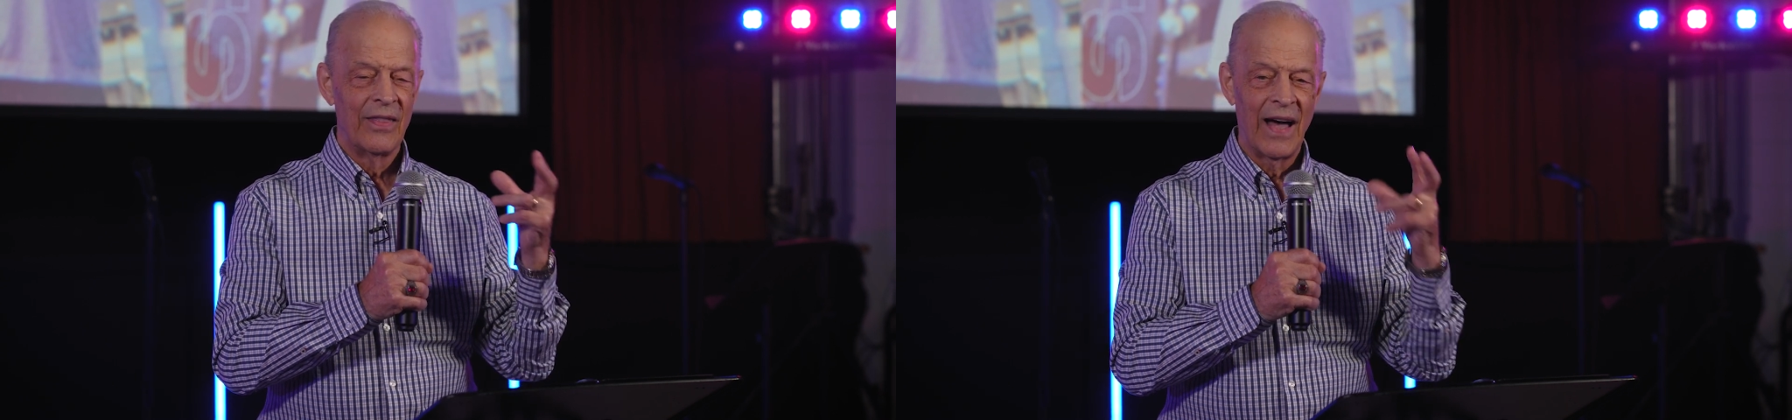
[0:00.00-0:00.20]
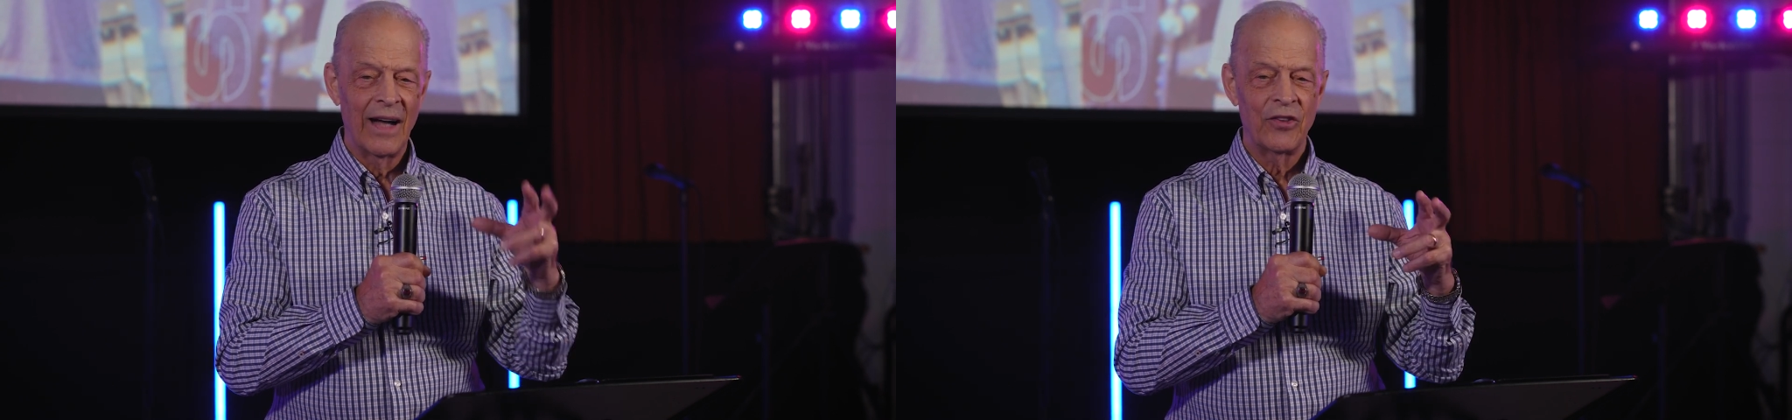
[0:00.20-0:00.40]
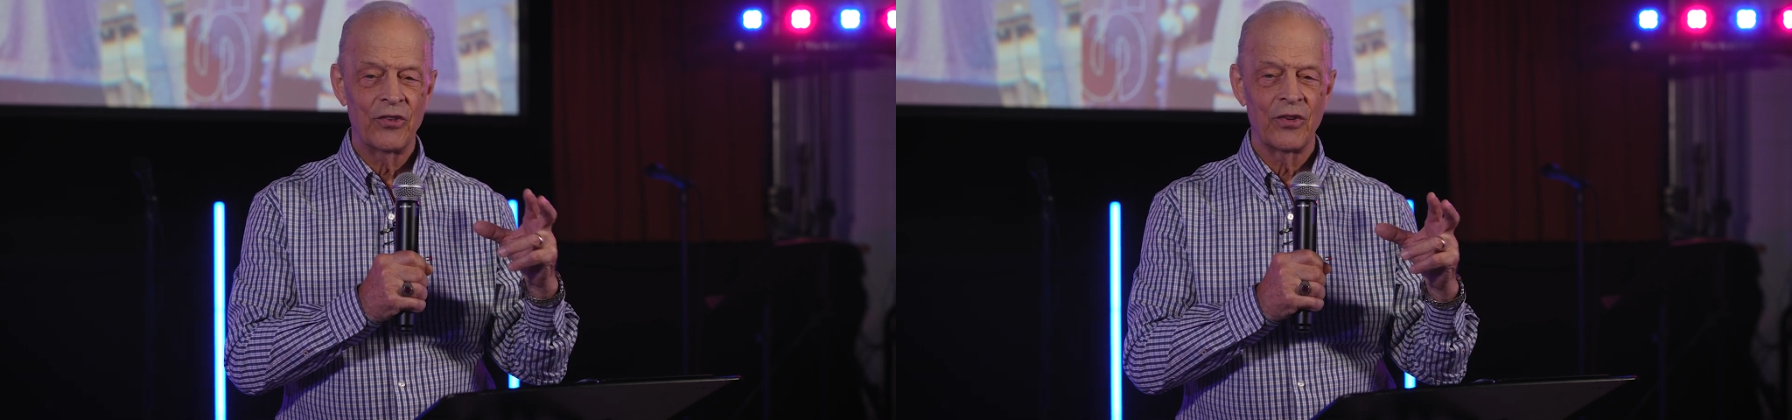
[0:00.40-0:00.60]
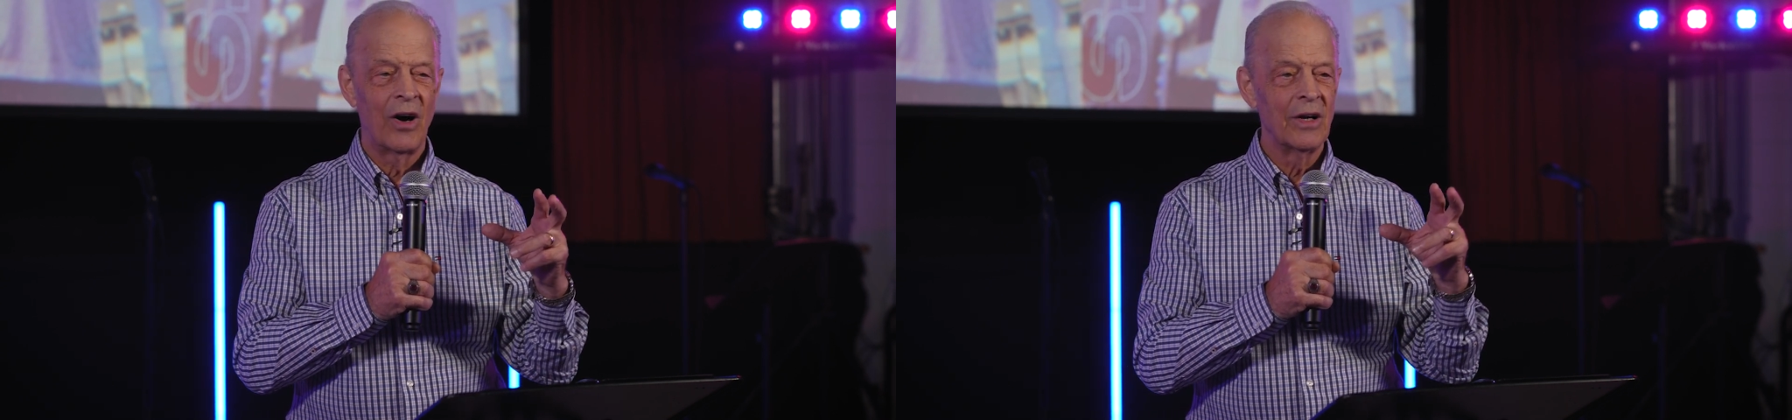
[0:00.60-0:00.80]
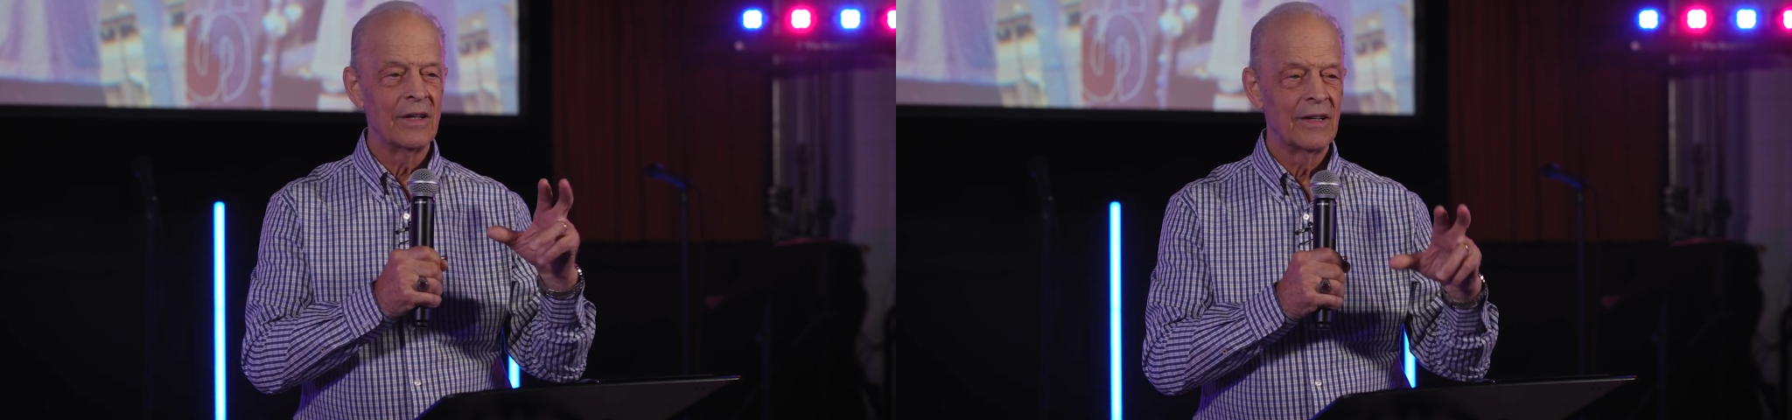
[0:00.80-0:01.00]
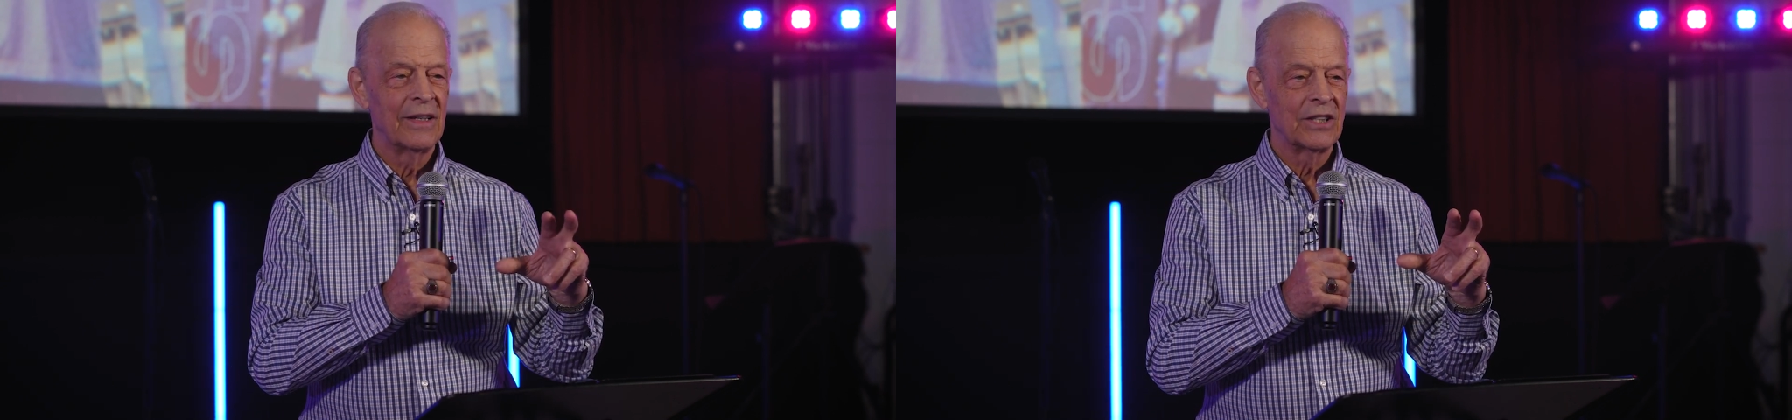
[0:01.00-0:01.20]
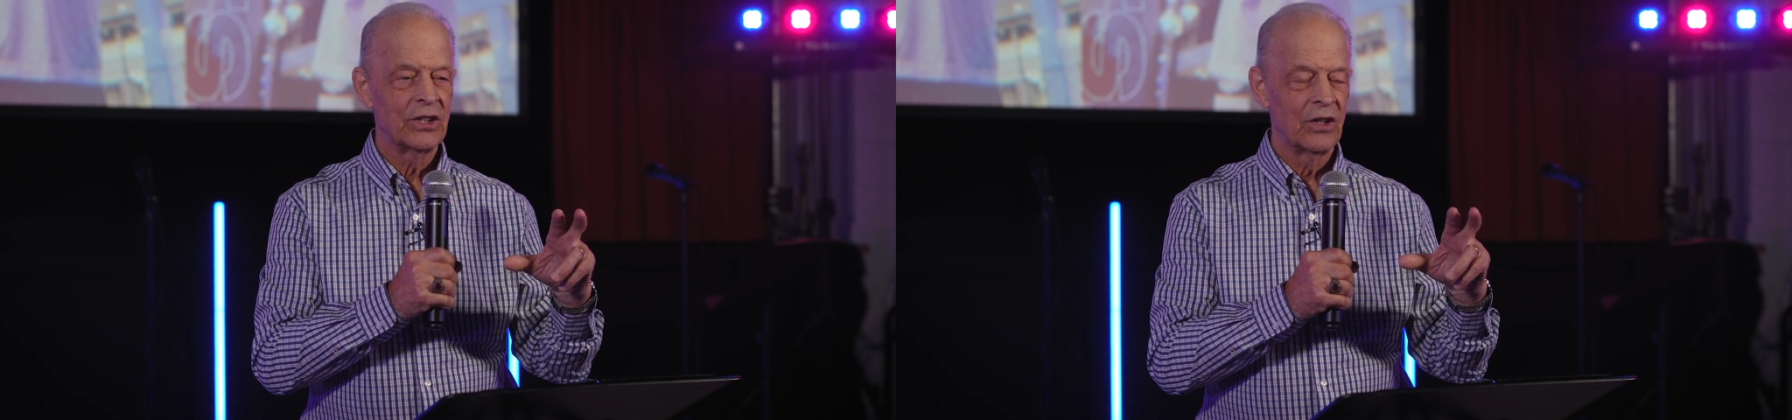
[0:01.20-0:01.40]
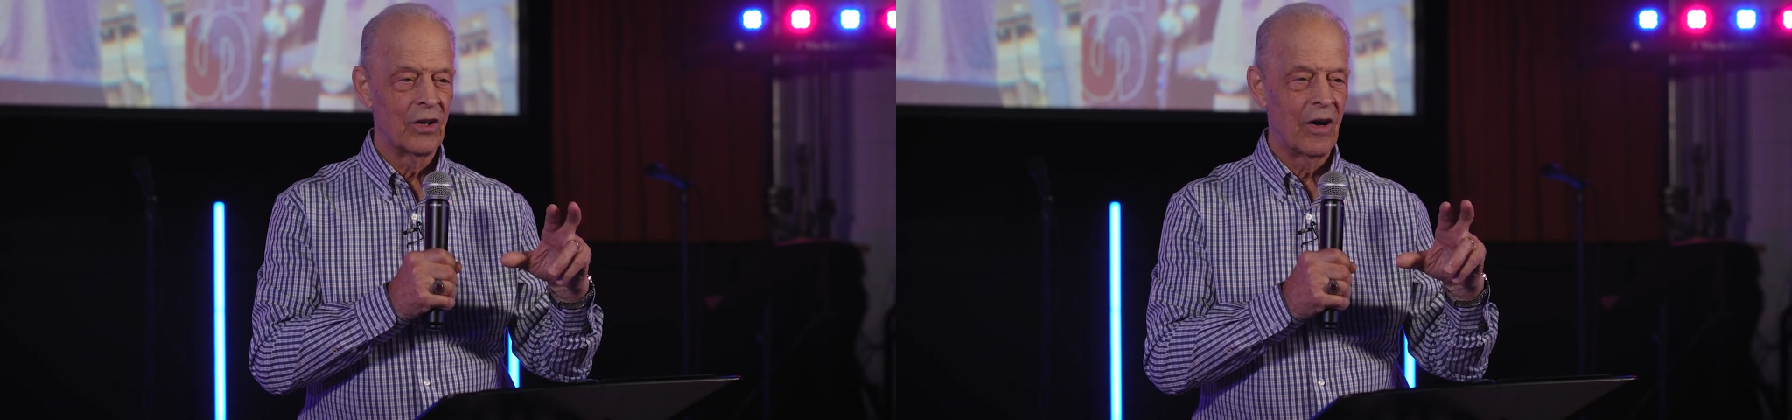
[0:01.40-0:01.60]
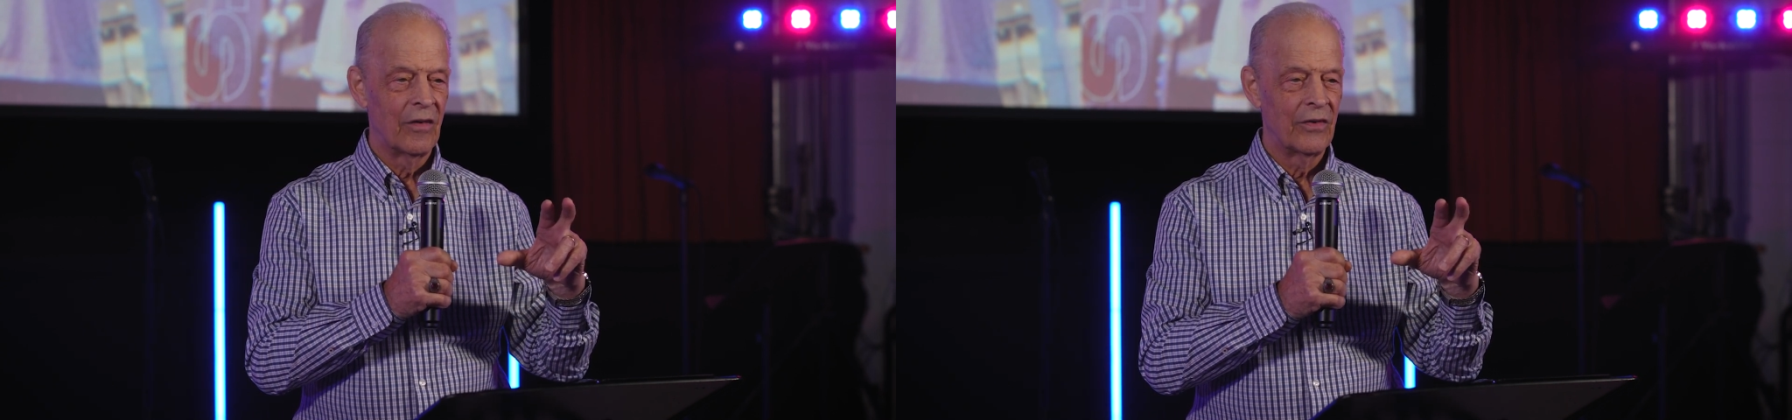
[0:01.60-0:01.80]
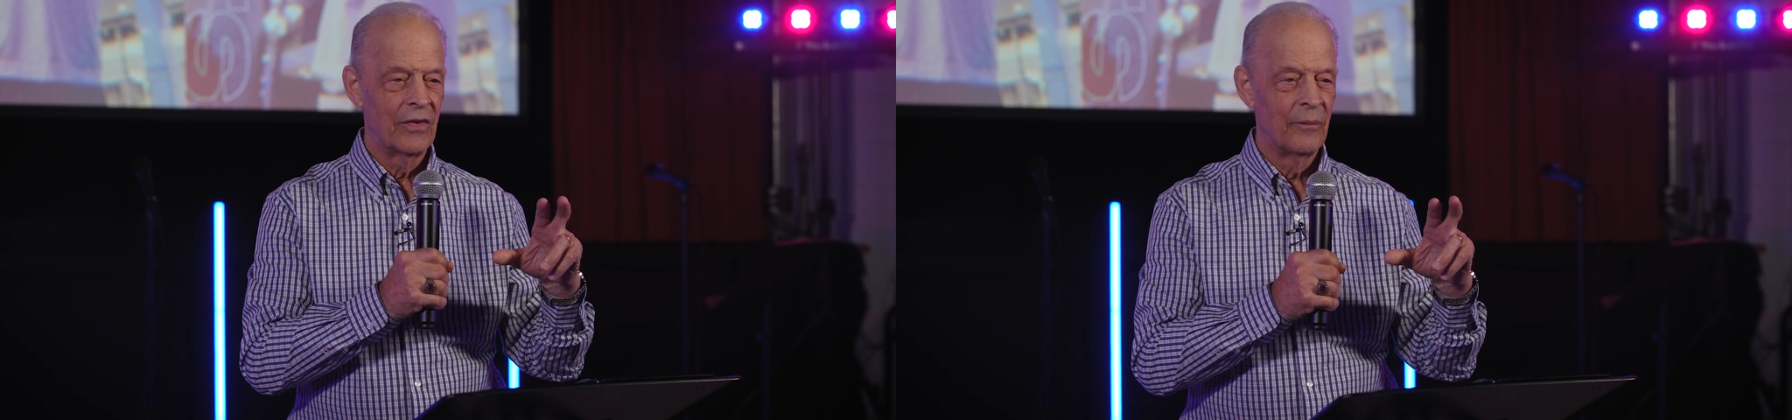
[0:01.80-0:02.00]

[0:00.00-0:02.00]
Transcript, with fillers: That's unconditional love,